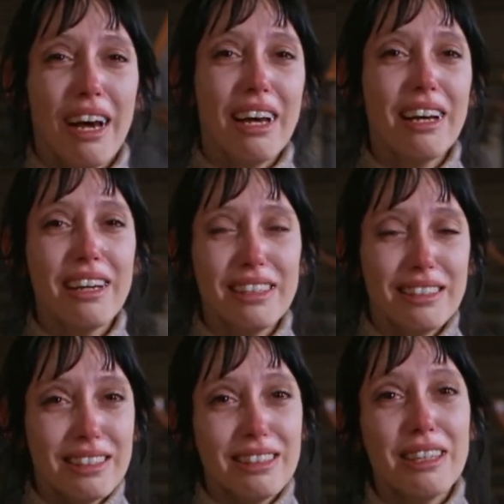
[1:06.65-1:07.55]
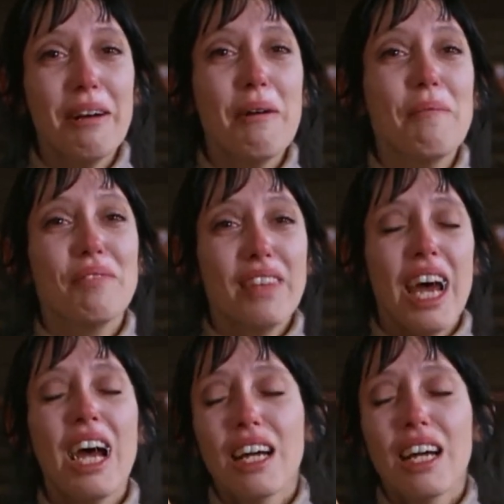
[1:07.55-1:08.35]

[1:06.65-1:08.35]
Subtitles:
Of course you are.